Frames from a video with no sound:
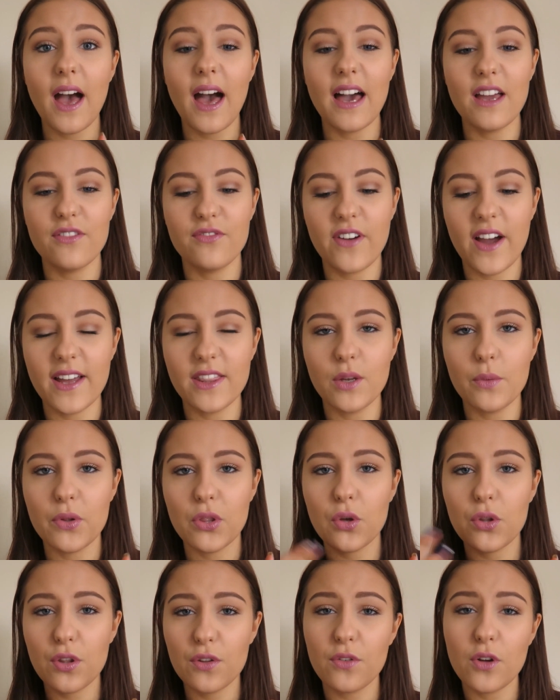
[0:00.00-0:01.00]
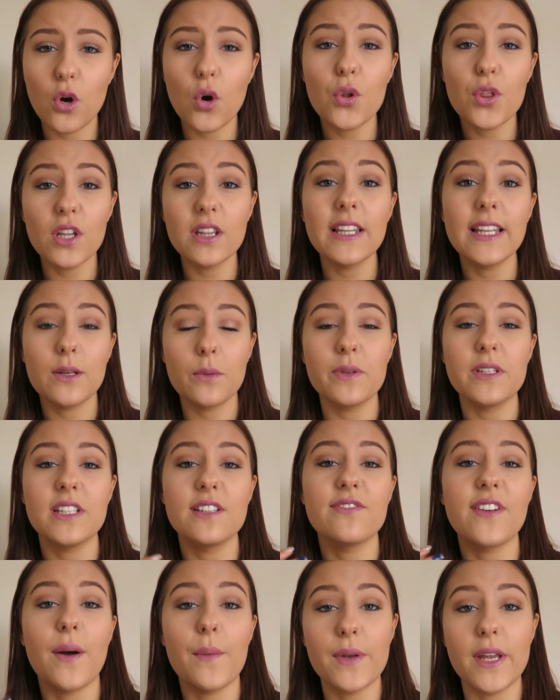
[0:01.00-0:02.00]
I find that with other
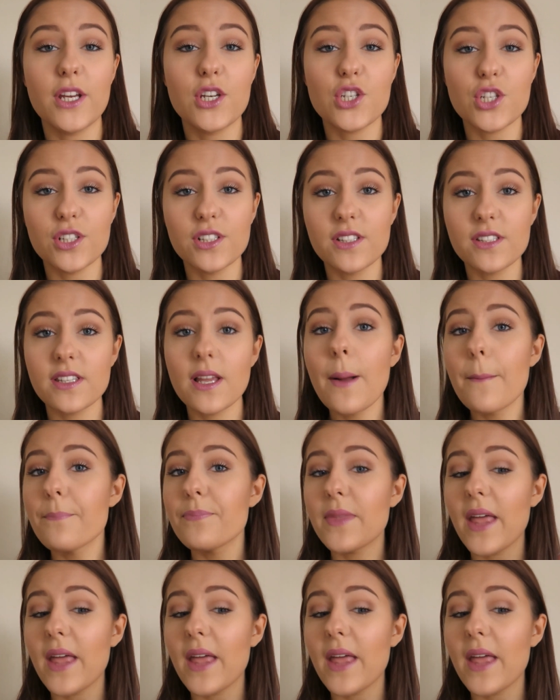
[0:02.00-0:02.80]
liquidy foundations,